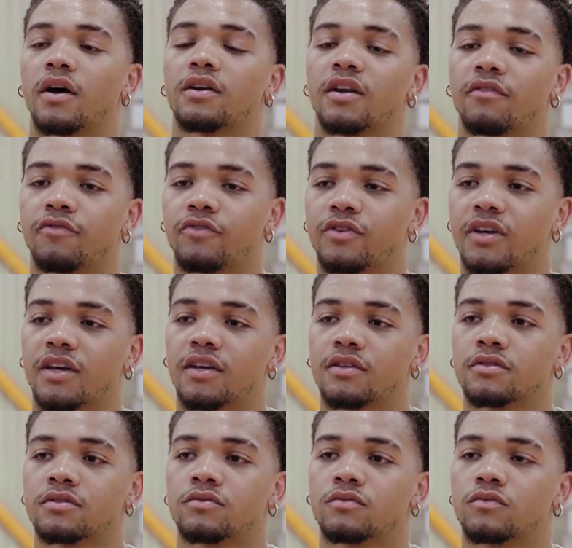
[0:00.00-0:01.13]
I'll never forget
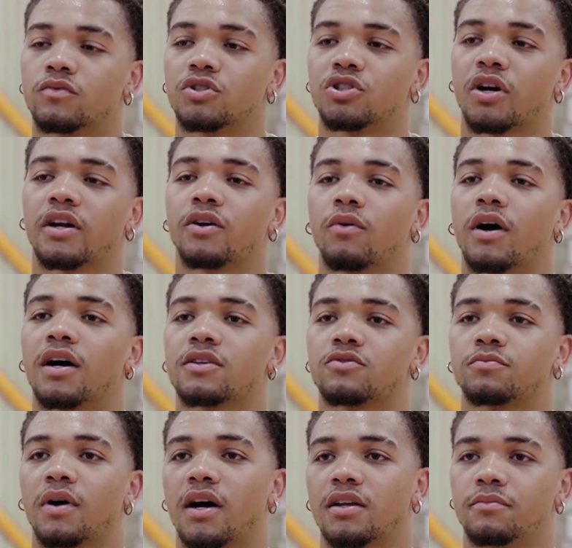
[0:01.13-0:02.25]
with training-wise would
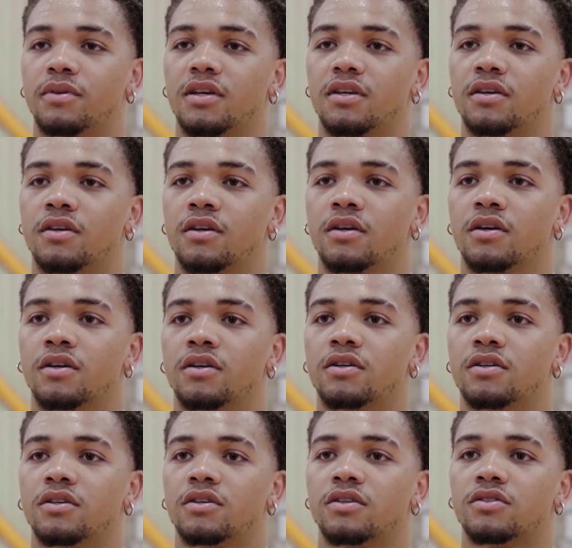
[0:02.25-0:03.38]
probably be
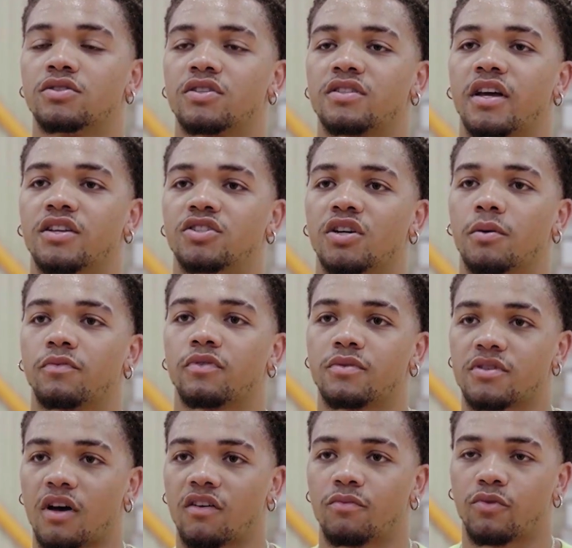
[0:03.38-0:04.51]
just that jump from
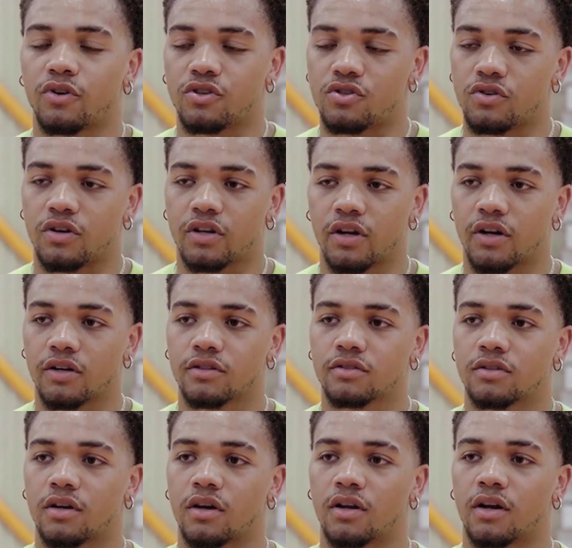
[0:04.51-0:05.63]
sophomore to junior year
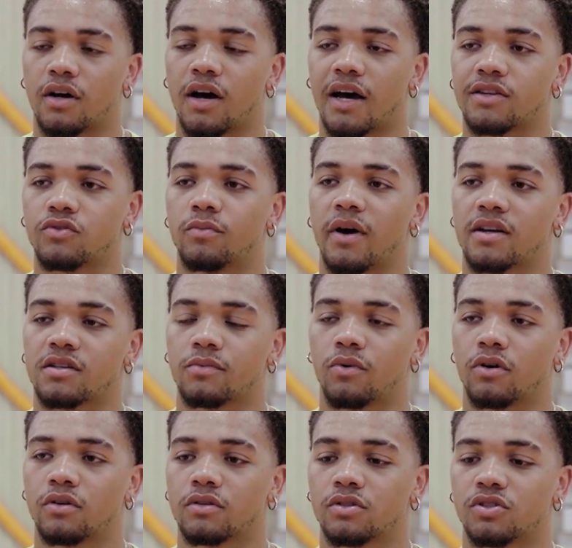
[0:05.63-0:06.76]
in high school
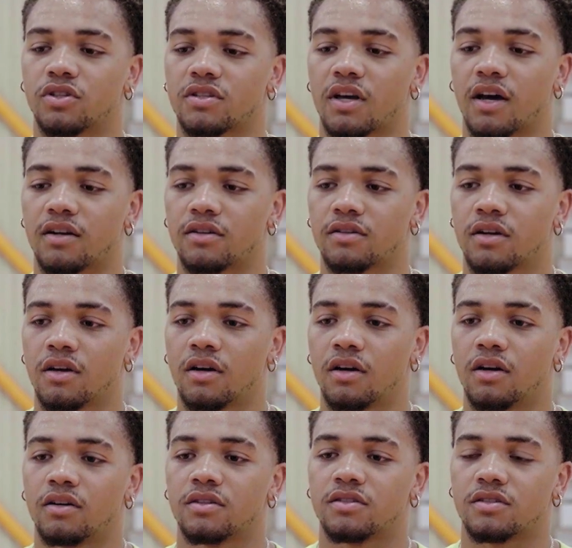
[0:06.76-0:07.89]
basketball, just kind of
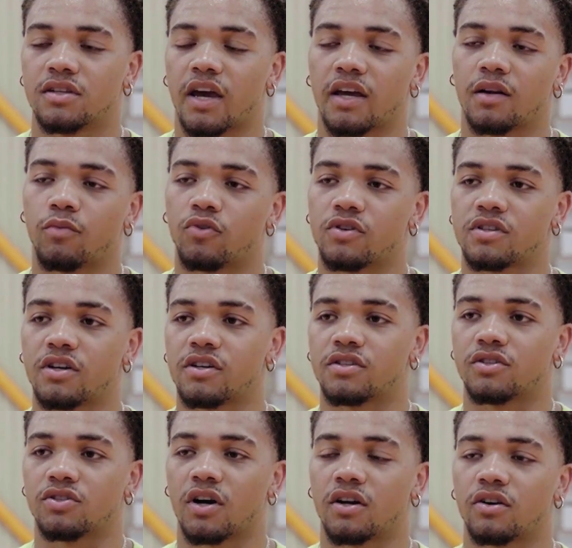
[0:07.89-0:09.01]
taking it more serious
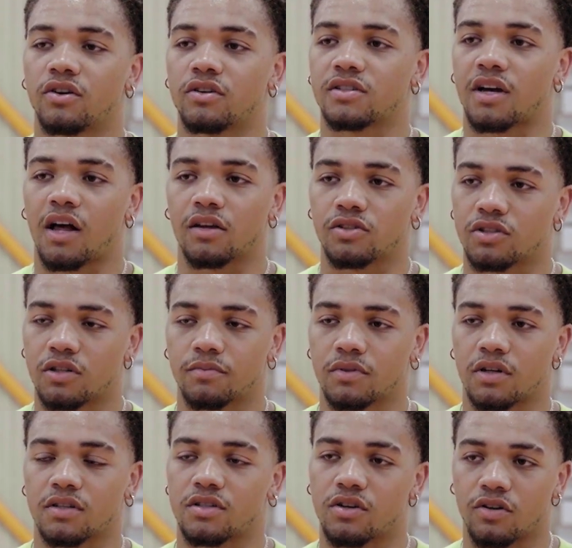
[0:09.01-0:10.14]
and trying to earn a scholarship to
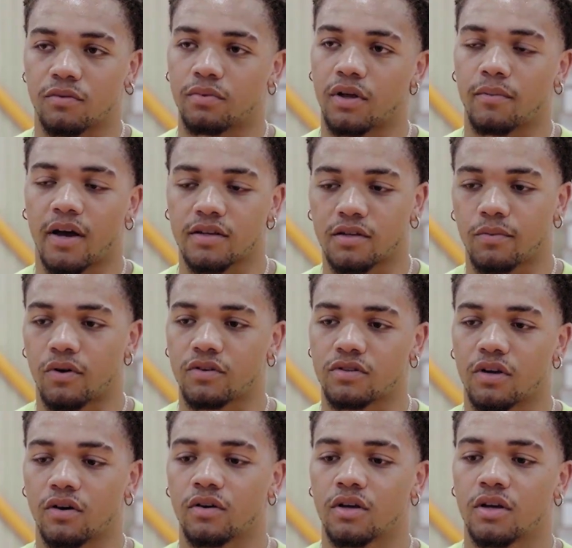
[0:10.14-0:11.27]
continue to play basketball.
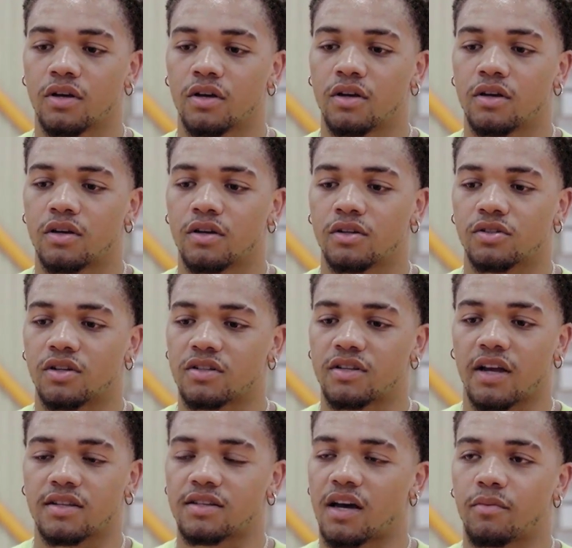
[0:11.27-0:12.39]
So just
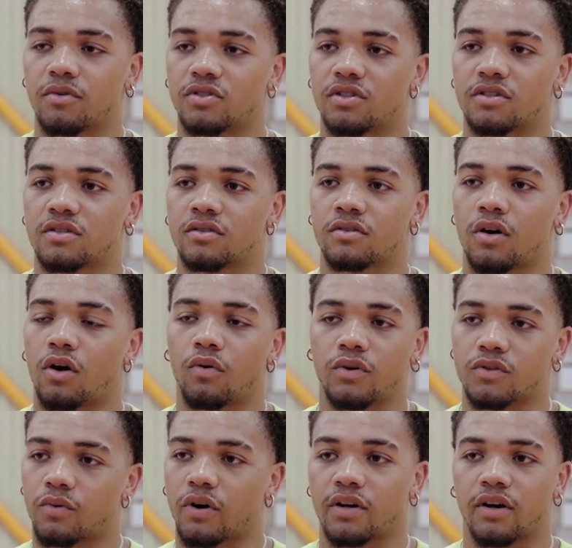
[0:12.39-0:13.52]
that time of just
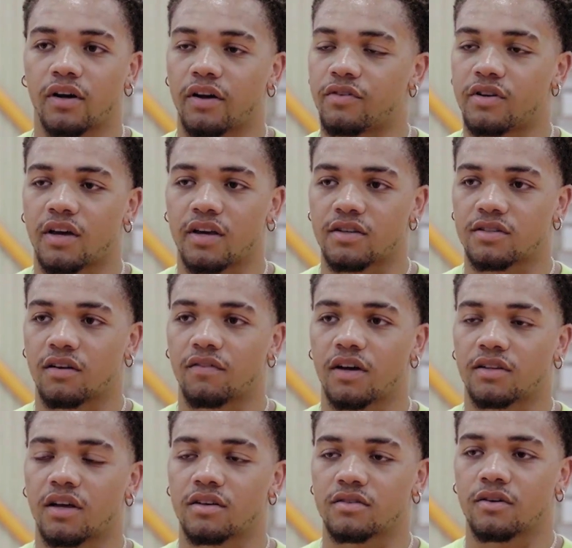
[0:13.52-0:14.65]
always working out every day and stuff like that.